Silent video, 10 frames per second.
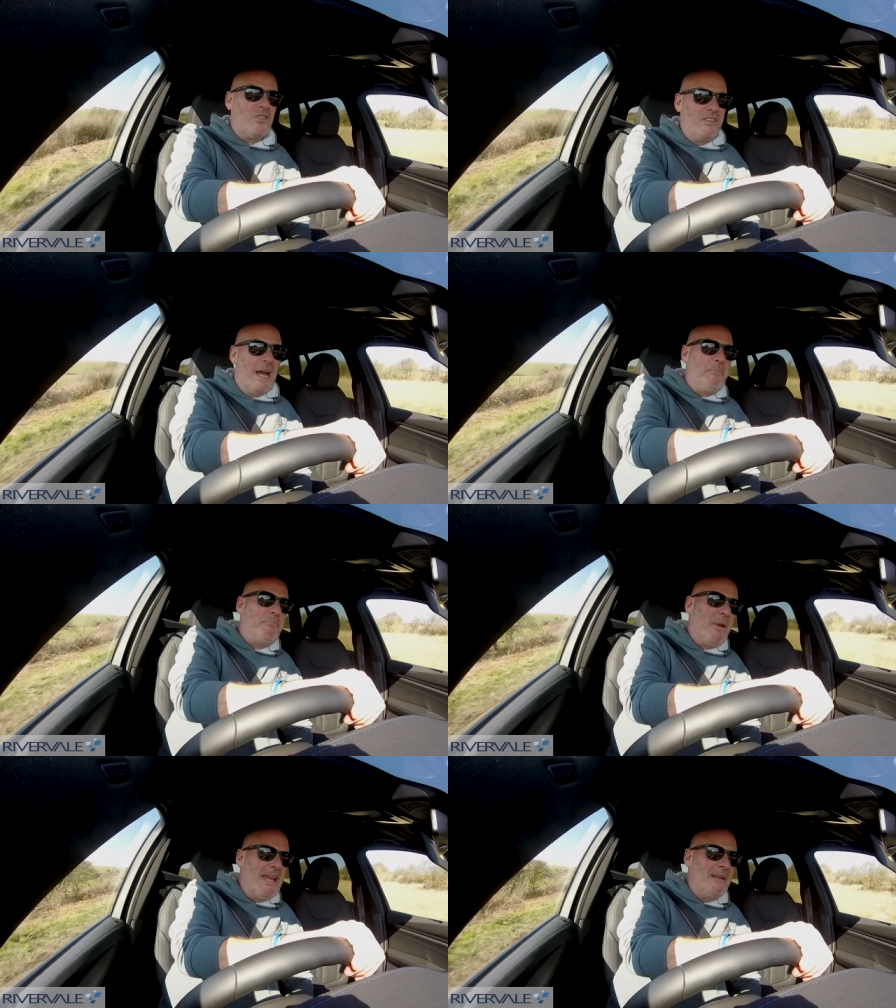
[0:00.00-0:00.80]
it's got that
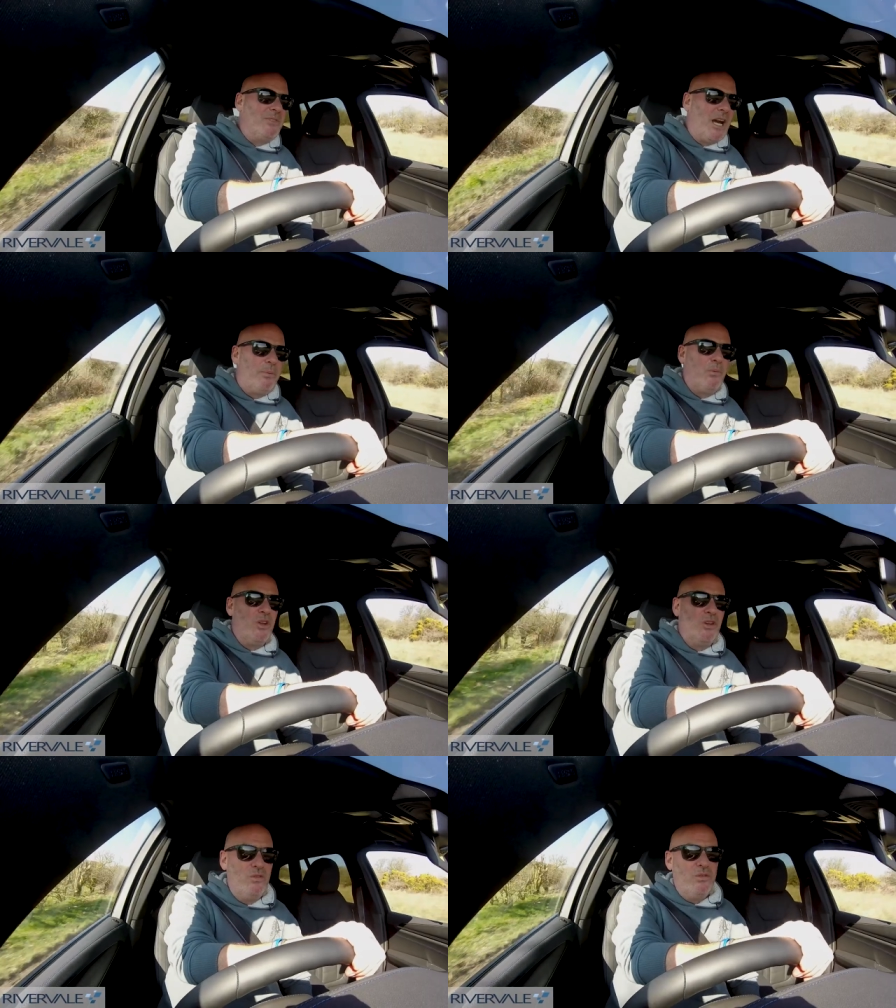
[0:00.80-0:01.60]

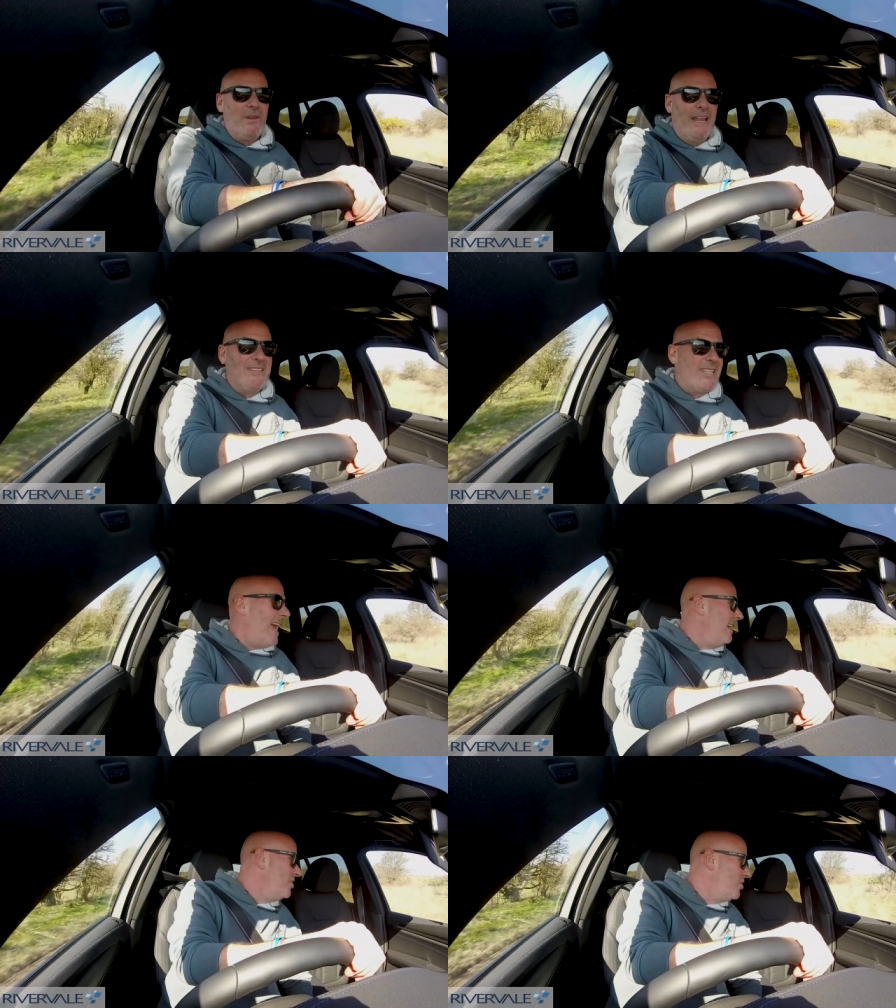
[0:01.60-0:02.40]
BMW
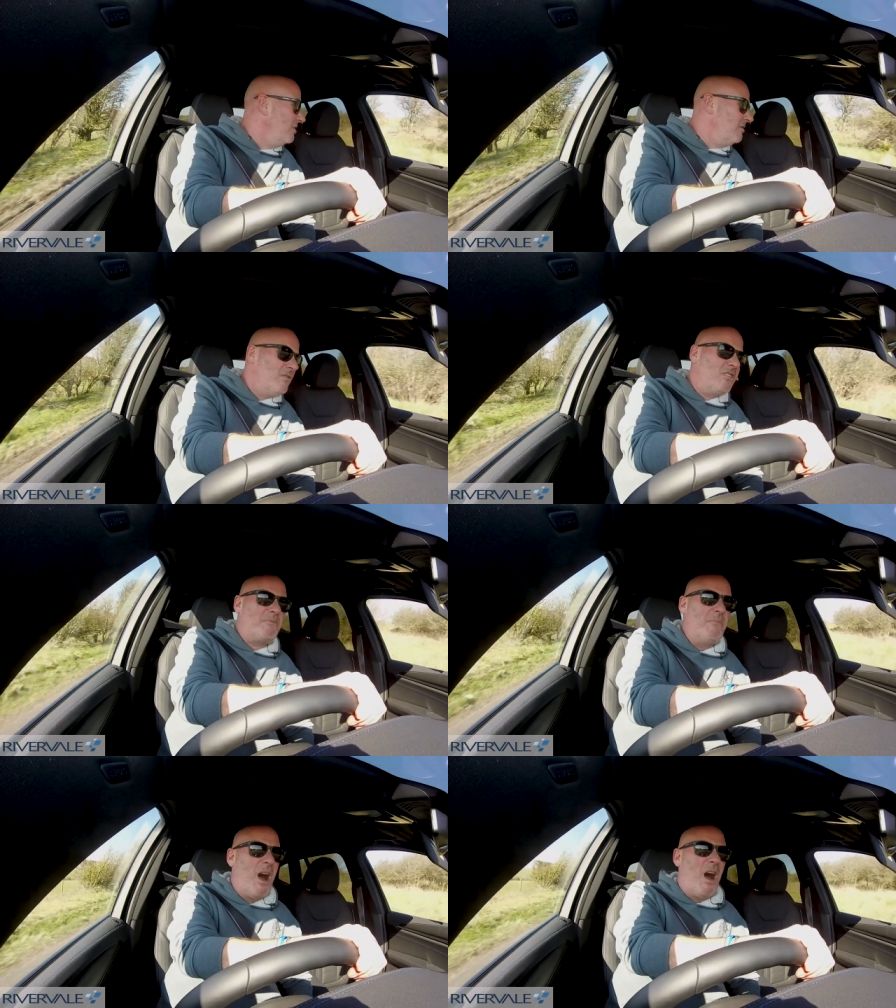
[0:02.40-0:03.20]
intelligent
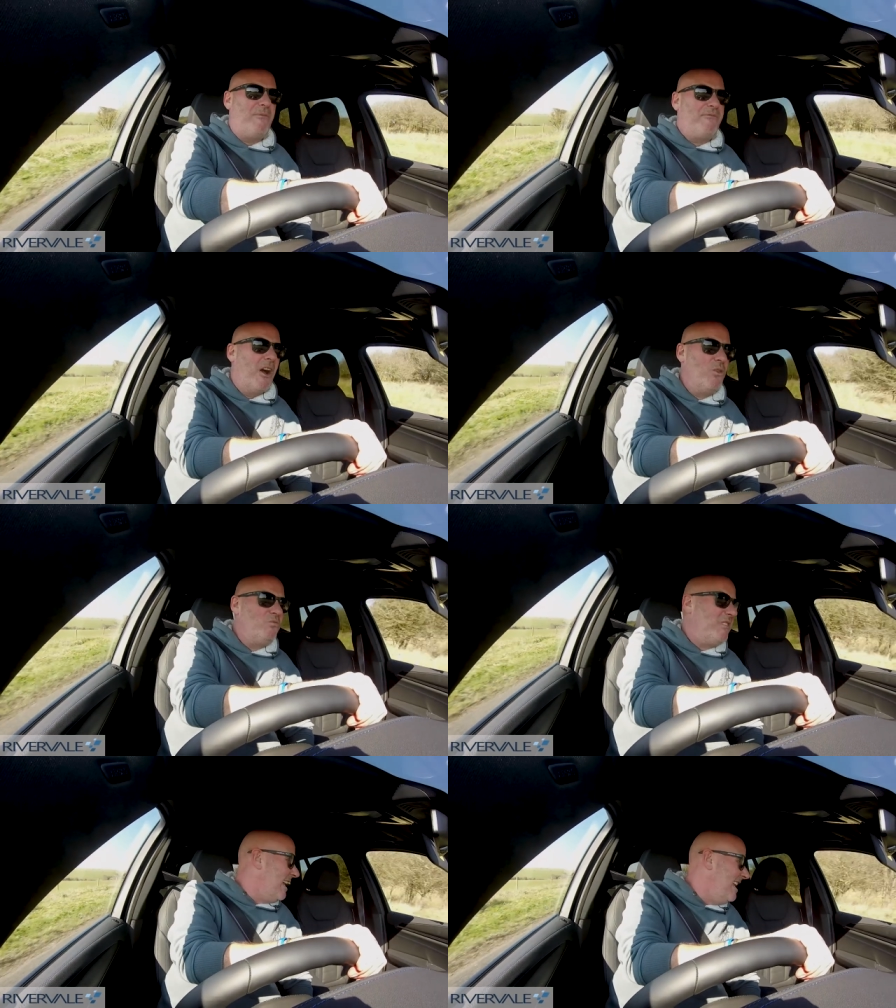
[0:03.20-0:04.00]

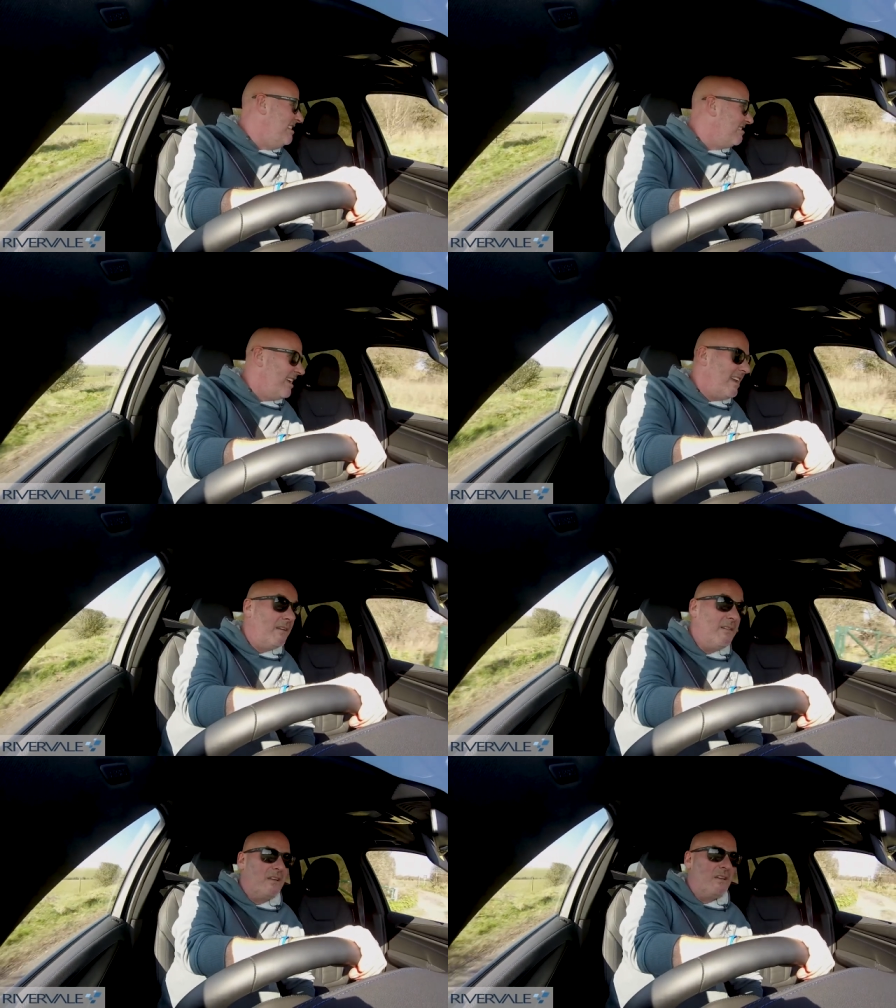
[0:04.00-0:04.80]
smartphone key thing.